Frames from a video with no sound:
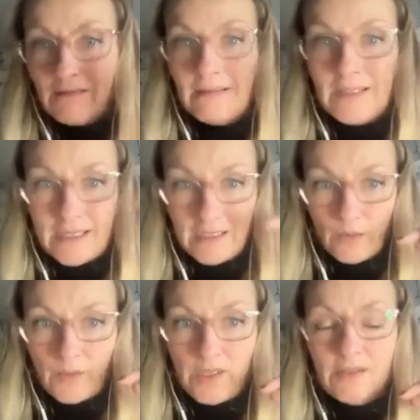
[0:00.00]

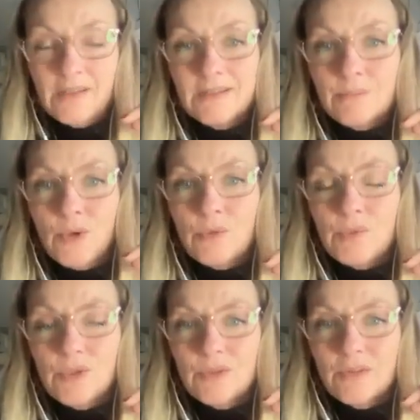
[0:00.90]
now in this
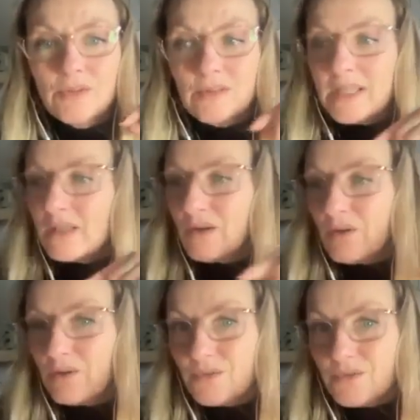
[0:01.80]
moment? They
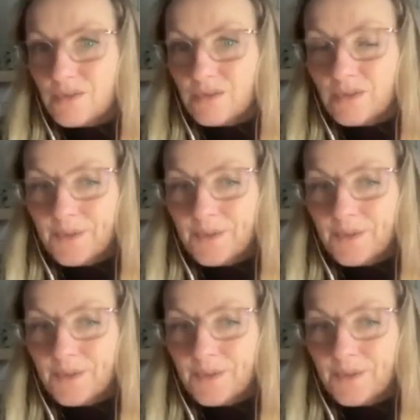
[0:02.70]
can't.